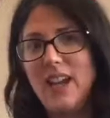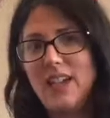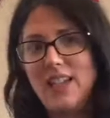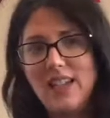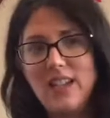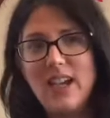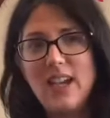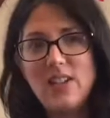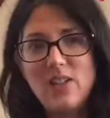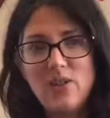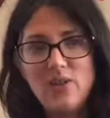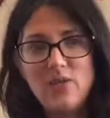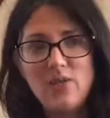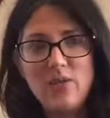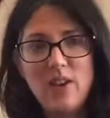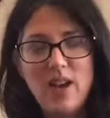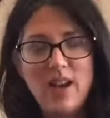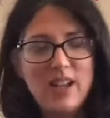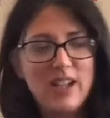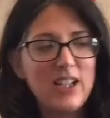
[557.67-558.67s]
Any kind
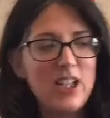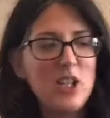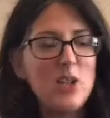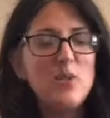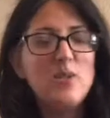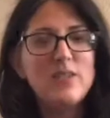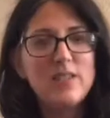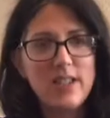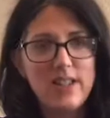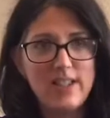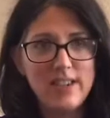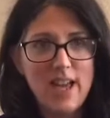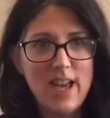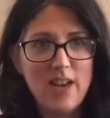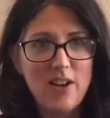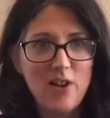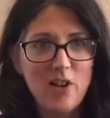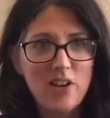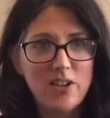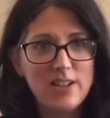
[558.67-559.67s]
of cues like
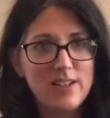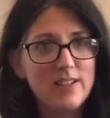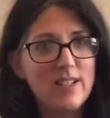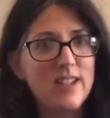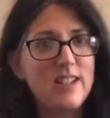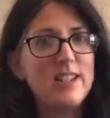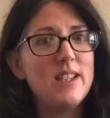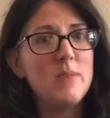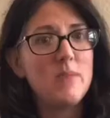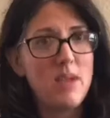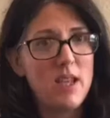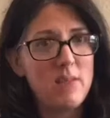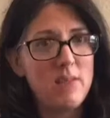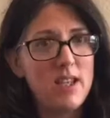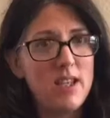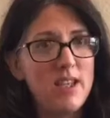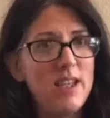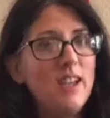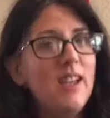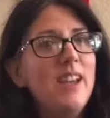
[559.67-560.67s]
that are a sign that
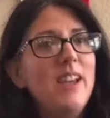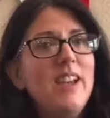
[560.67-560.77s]
baby